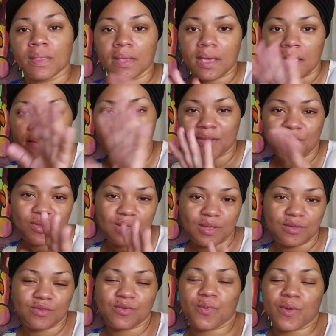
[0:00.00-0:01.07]
hey
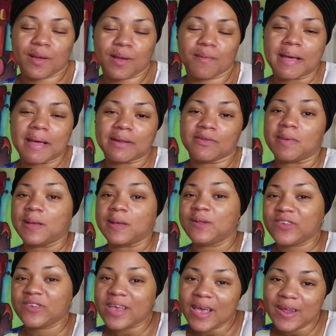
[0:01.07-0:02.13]
beauties welcome back to my
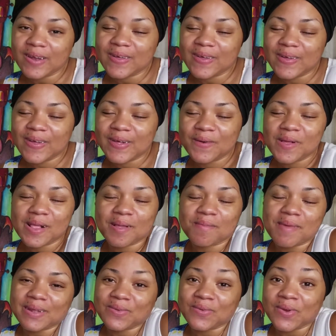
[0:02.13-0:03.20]
channel welcome
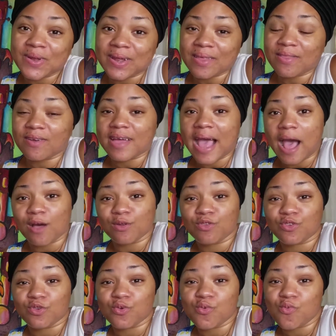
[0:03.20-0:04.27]
back to another how
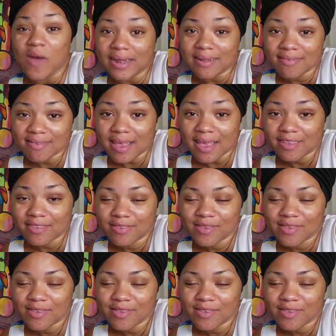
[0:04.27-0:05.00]
to wednesday